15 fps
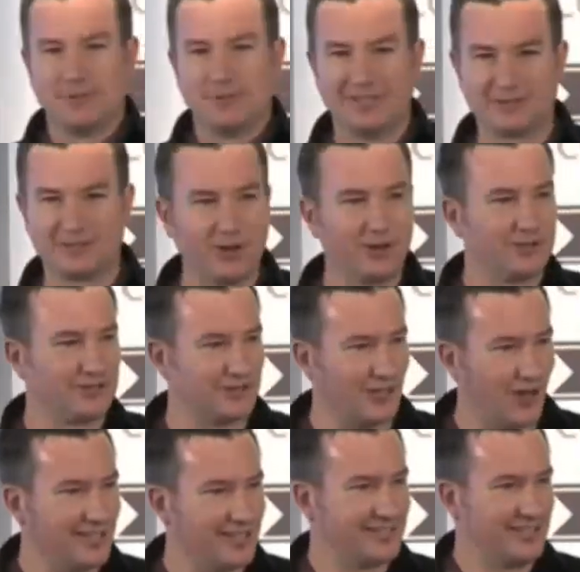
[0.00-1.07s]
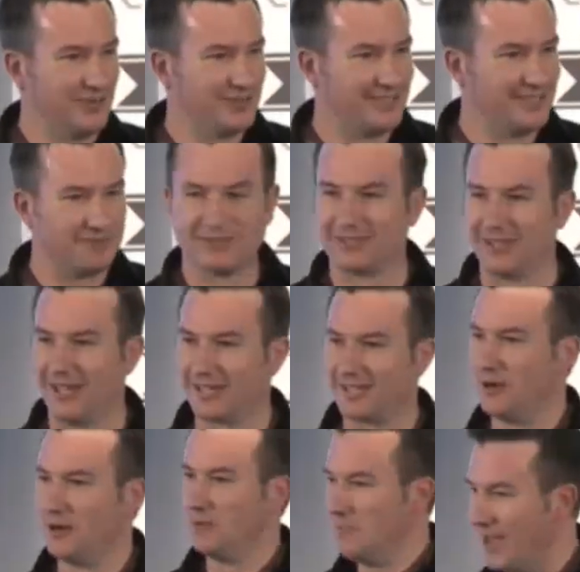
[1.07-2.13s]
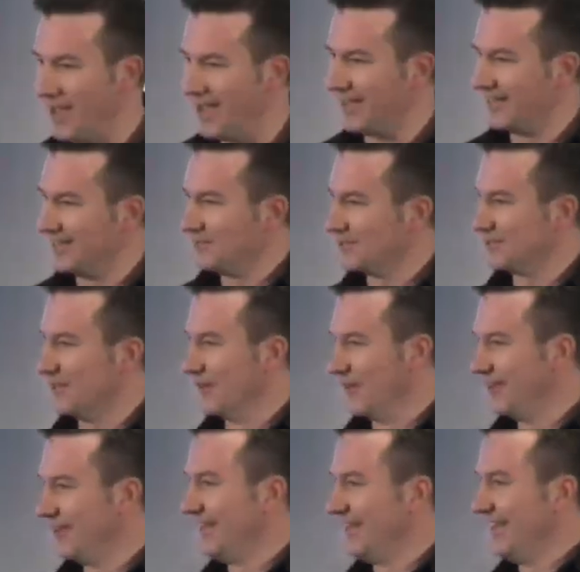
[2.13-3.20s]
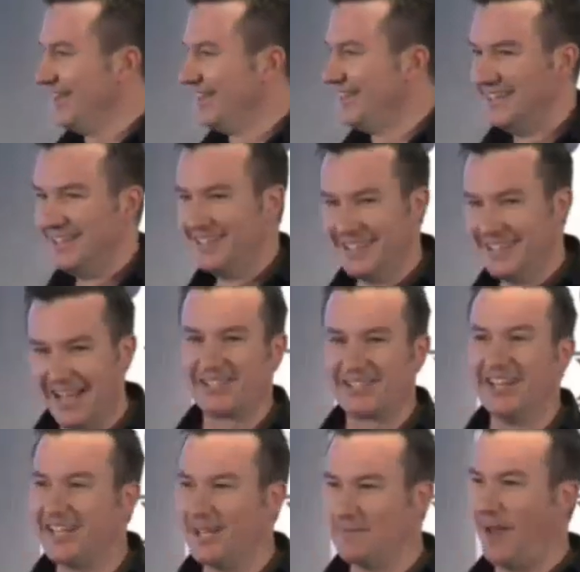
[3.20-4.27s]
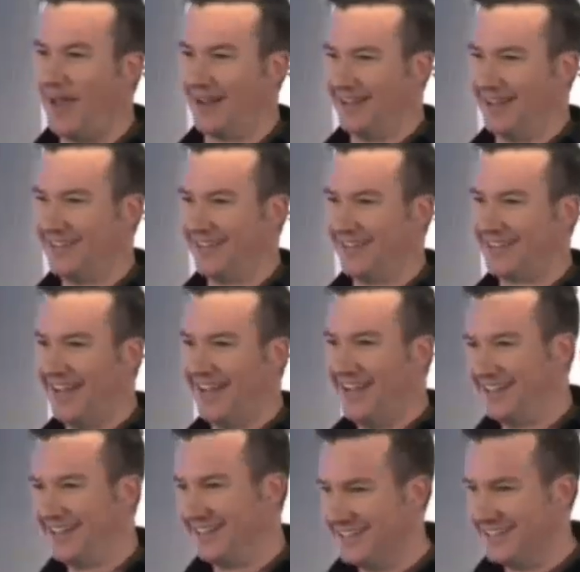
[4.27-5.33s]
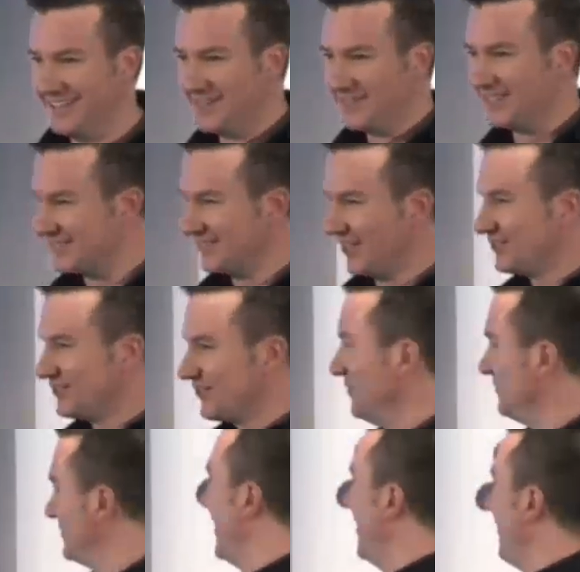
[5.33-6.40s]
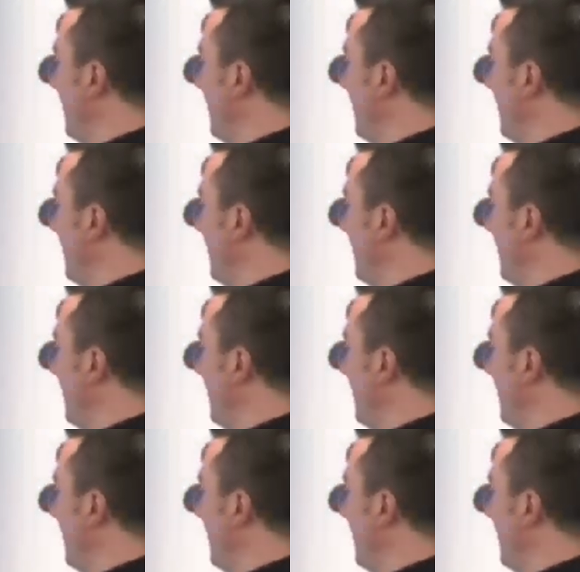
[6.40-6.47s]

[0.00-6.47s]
there's quite a lot of silence here, isn't it? Everyone's like, oh man, what's going on here? It's going to get better, okay? This is not doomsday